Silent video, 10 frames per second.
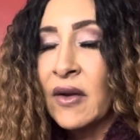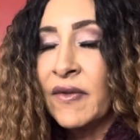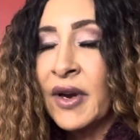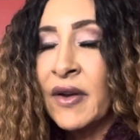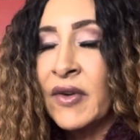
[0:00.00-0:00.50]

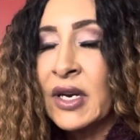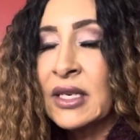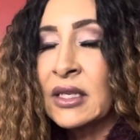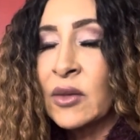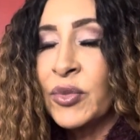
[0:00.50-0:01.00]
very, very
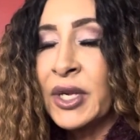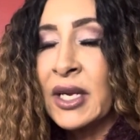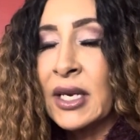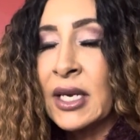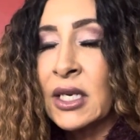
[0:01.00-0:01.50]
simply
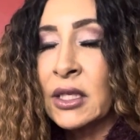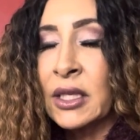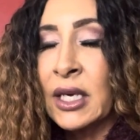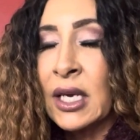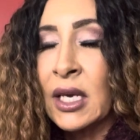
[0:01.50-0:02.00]
and
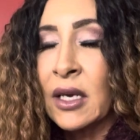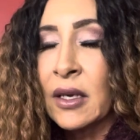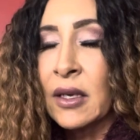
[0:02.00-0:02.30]
easily